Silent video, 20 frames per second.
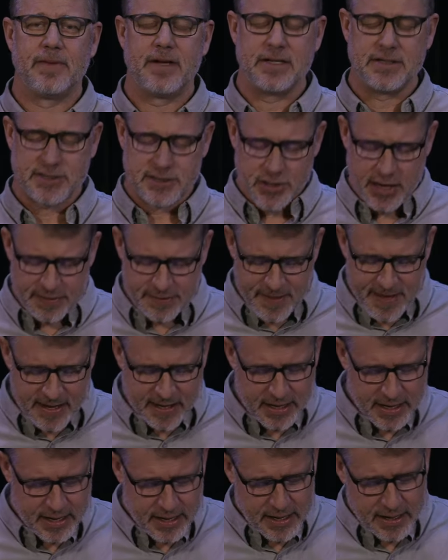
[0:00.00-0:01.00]
And so I
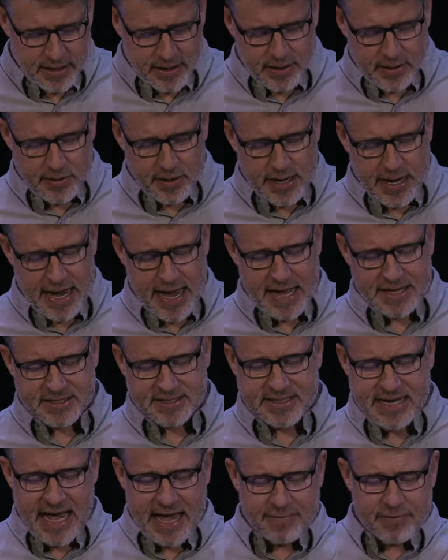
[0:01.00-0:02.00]
think
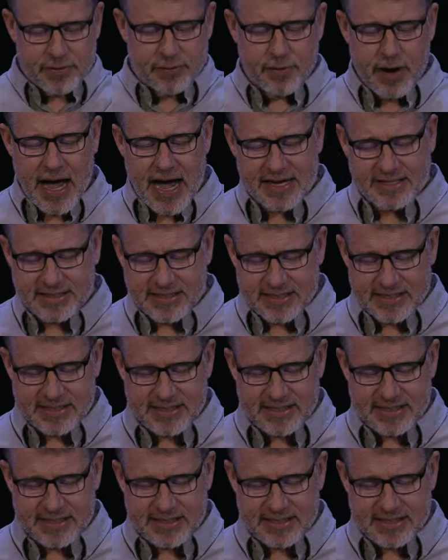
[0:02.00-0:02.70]
as David writes, he